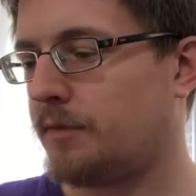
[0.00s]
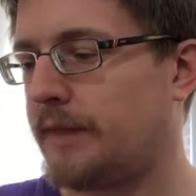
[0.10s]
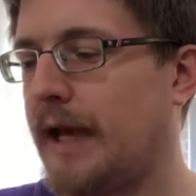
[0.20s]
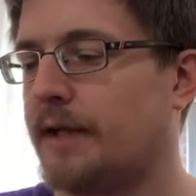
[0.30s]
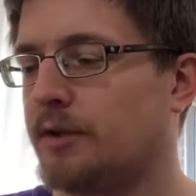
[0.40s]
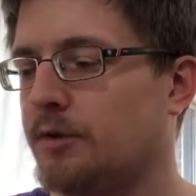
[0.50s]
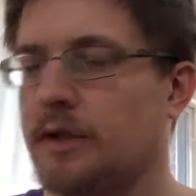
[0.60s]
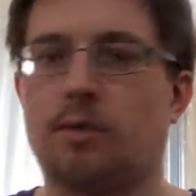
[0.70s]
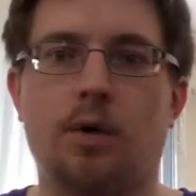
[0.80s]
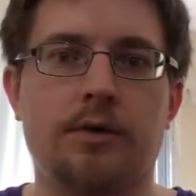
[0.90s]
that you
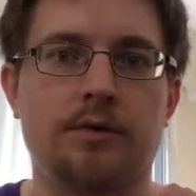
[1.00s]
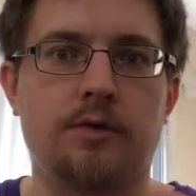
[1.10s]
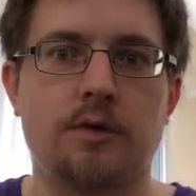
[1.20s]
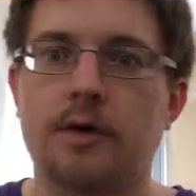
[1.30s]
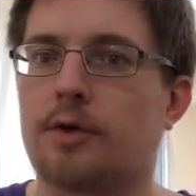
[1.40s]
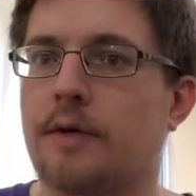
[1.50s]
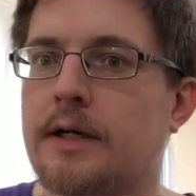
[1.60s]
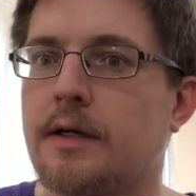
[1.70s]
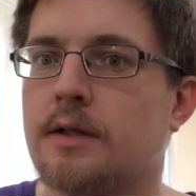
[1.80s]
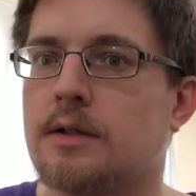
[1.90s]
think was
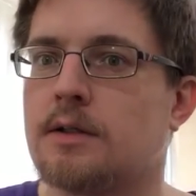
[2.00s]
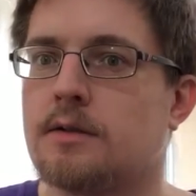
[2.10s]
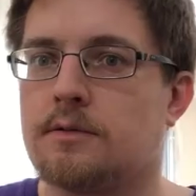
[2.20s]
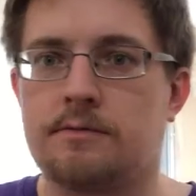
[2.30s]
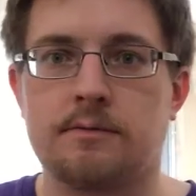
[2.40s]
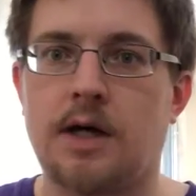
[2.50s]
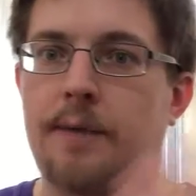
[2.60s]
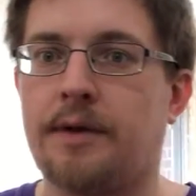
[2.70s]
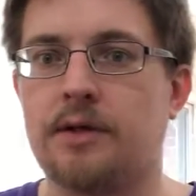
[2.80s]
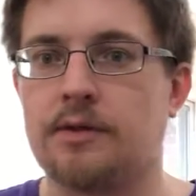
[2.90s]
underrated?
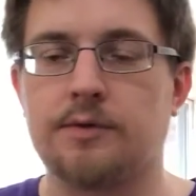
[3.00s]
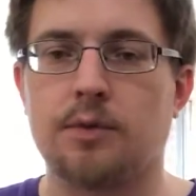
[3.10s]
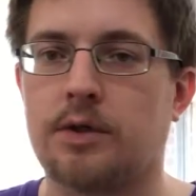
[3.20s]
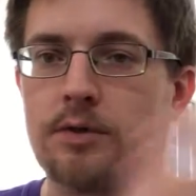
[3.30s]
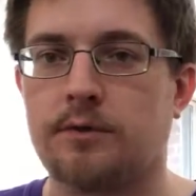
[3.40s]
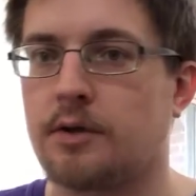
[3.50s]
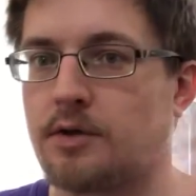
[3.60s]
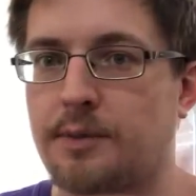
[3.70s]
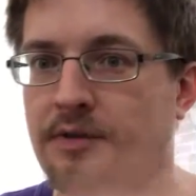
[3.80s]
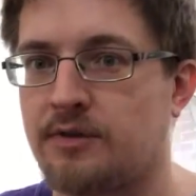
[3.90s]
Comment if you want to do a video
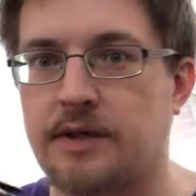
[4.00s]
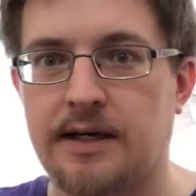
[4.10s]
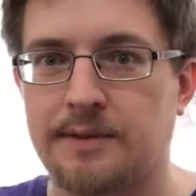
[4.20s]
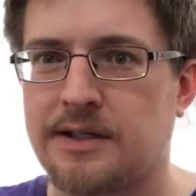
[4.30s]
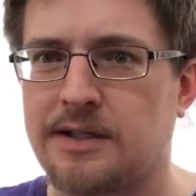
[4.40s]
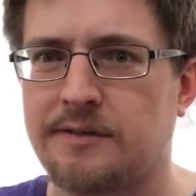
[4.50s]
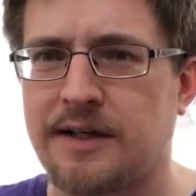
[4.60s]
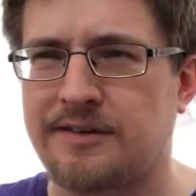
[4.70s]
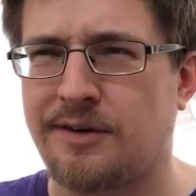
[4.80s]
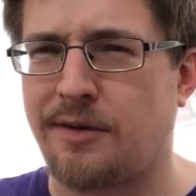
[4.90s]
response and tag me in it if
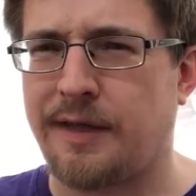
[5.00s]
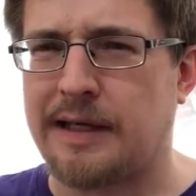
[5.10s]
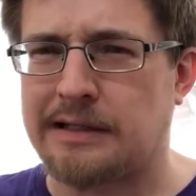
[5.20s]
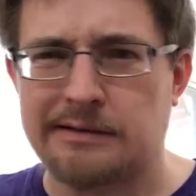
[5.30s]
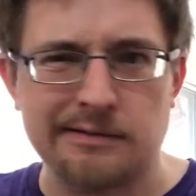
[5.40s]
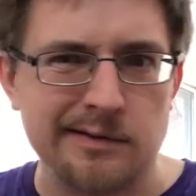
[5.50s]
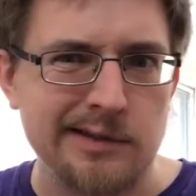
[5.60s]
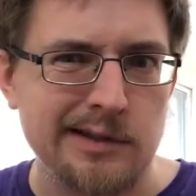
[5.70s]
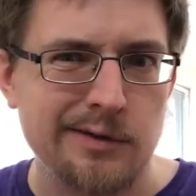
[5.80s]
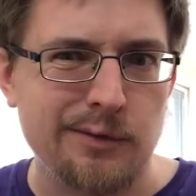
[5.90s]
that's still a thing.
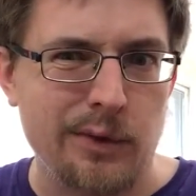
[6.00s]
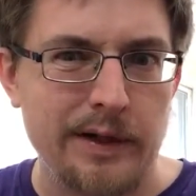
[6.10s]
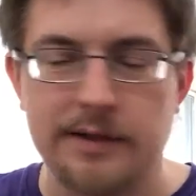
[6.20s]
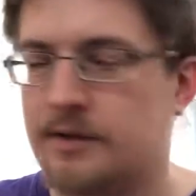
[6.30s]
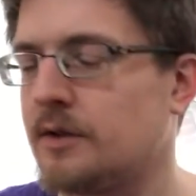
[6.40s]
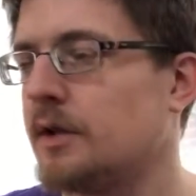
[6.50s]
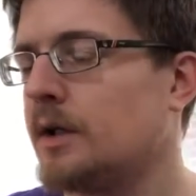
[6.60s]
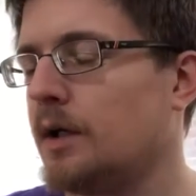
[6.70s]
Go for it.